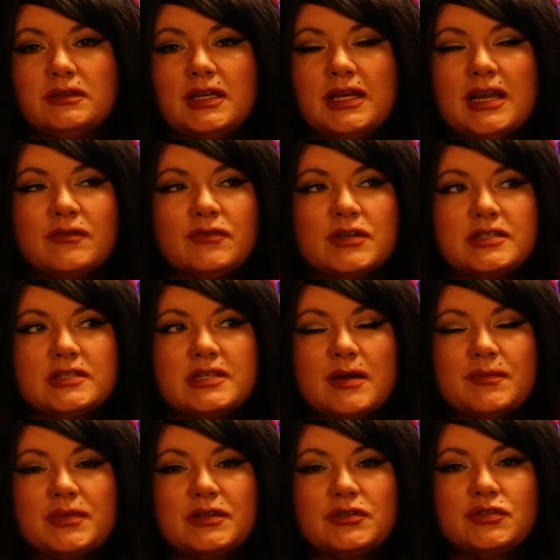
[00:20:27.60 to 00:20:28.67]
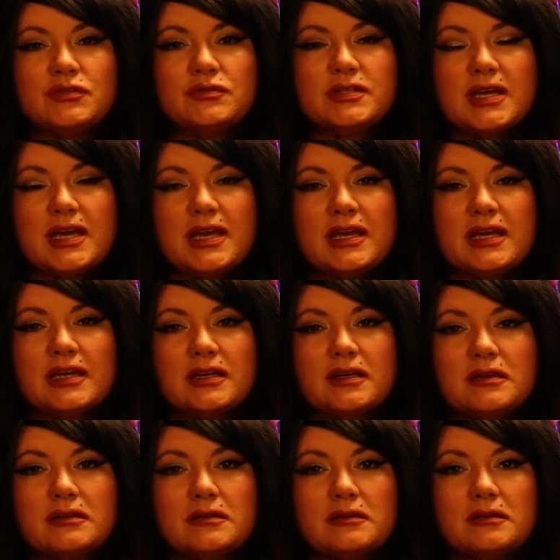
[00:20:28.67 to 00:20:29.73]
in every step that you
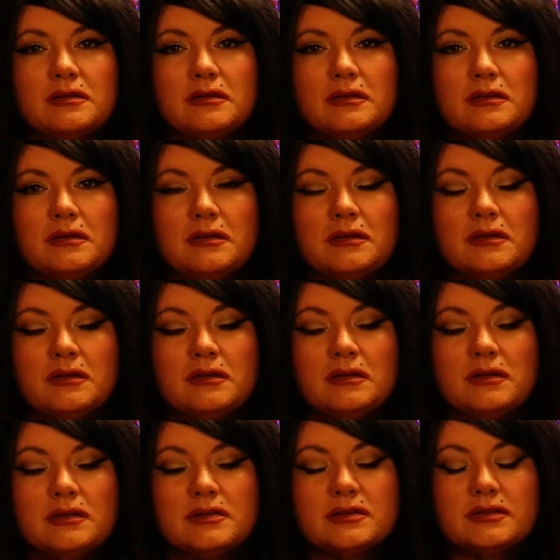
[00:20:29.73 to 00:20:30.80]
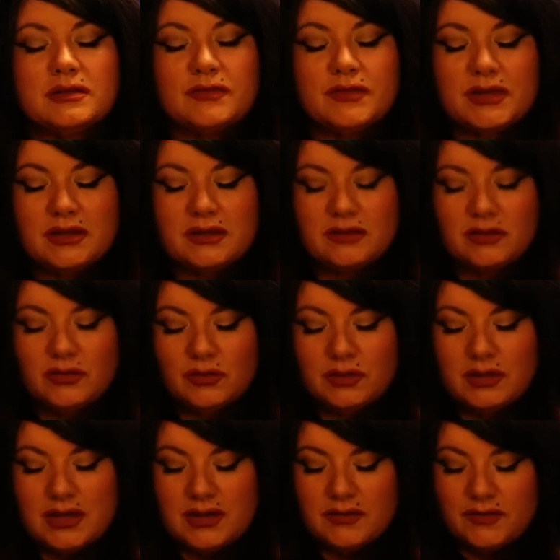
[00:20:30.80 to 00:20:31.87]
take. It's living your
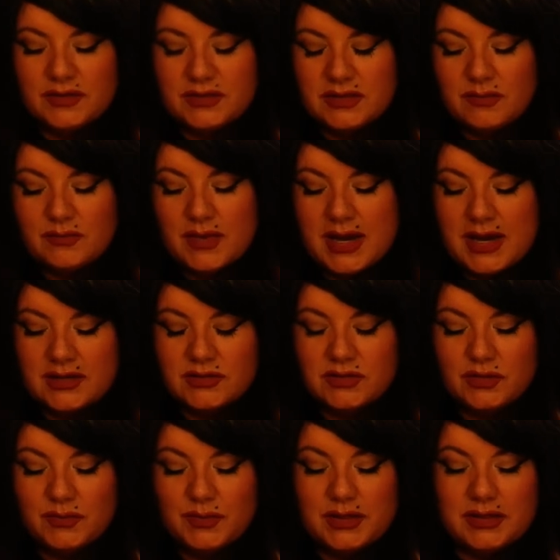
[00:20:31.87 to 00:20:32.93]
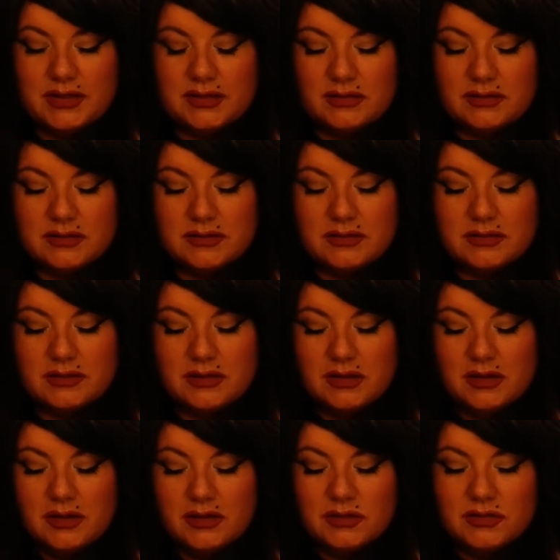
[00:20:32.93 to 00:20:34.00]
life as the masterpiece.
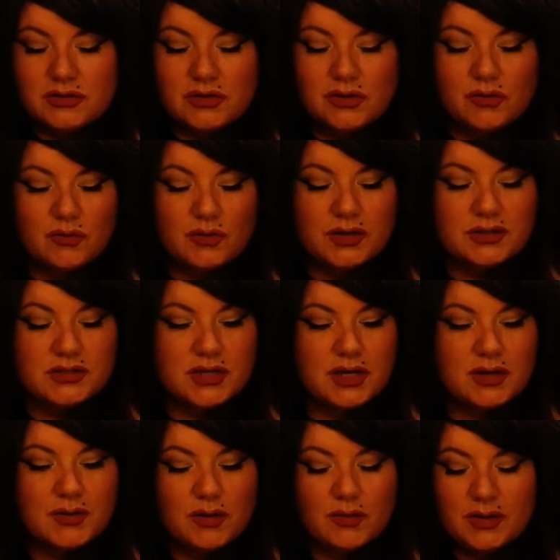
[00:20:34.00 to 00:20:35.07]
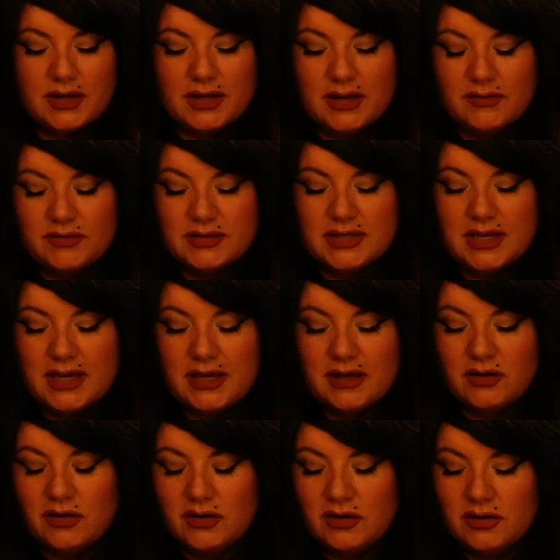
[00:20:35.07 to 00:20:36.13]
So we're going to talk about working out this
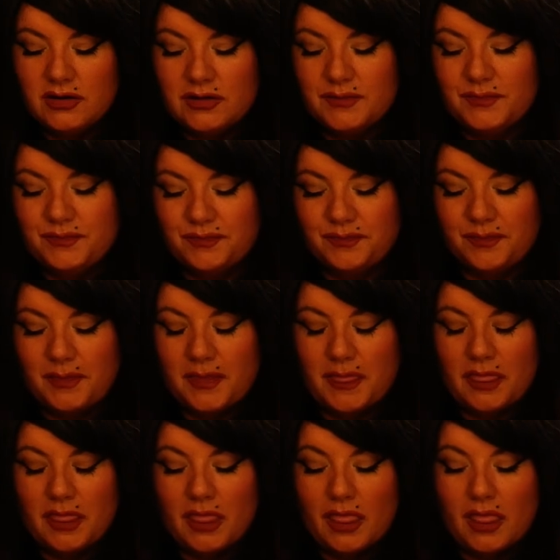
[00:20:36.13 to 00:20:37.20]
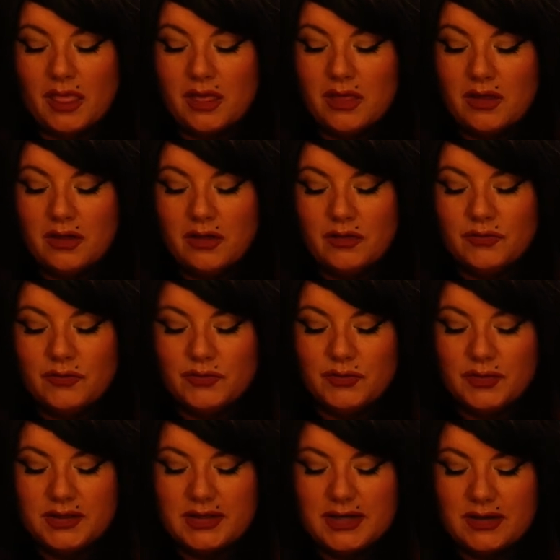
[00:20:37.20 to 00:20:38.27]
anger through
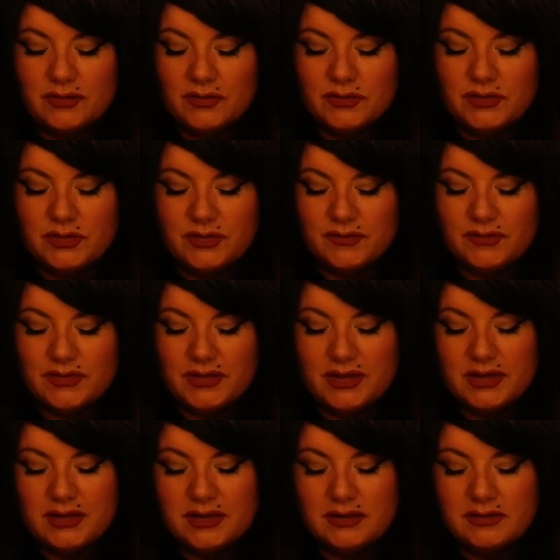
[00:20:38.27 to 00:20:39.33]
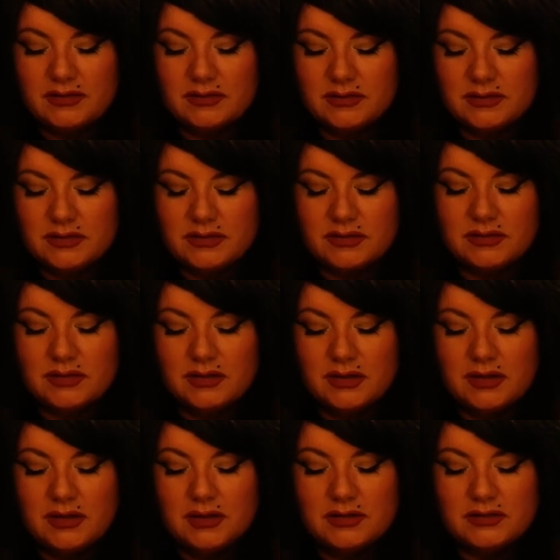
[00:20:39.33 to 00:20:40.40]
doing counterintuitive things.
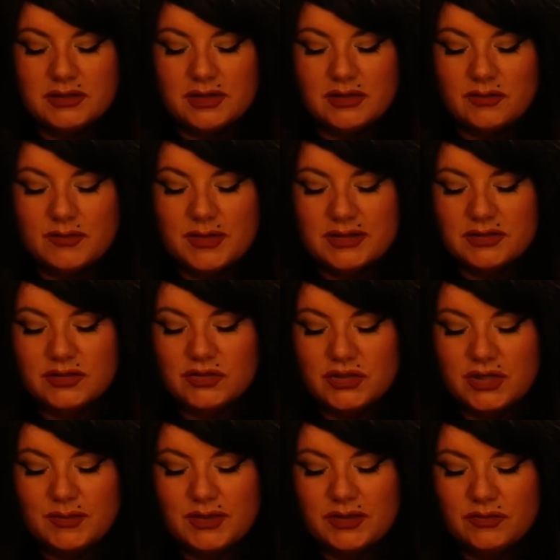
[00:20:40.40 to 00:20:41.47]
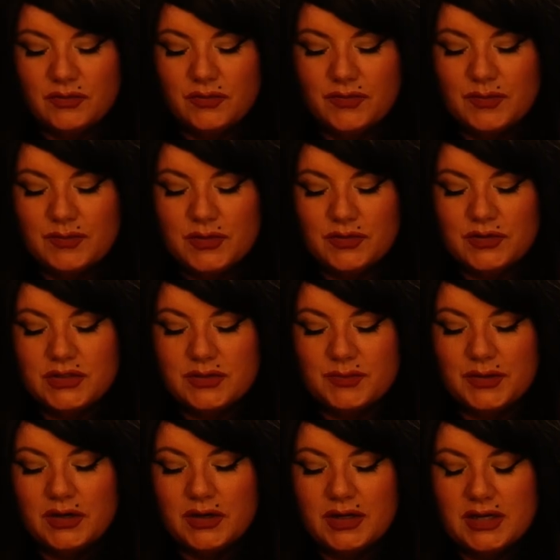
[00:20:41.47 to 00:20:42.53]
It's another message coming through from your
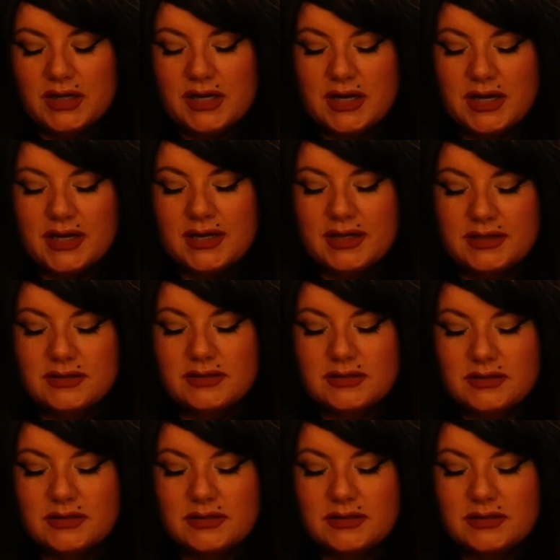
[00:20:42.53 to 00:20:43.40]
spirit guide.